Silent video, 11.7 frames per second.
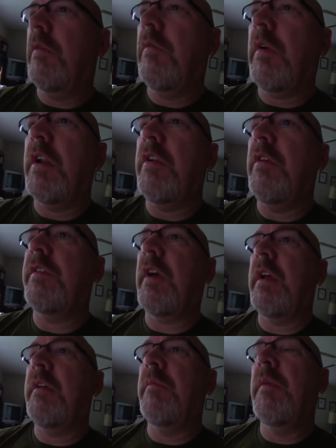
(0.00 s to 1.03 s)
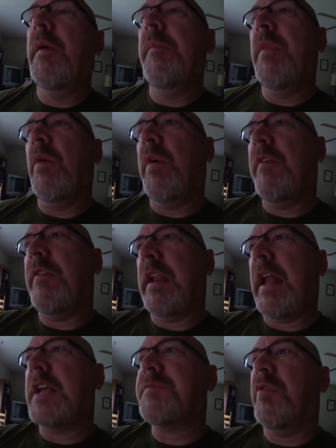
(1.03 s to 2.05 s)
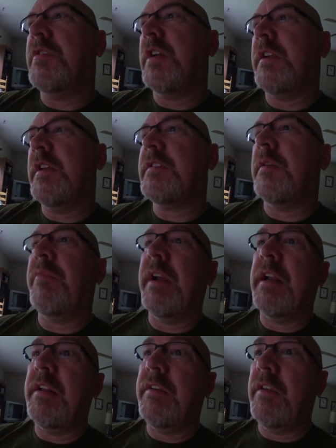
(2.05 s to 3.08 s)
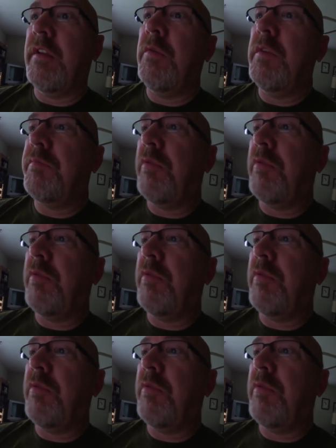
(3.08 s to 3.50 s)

what I do is I, whatever the last project is, I bring it into the newest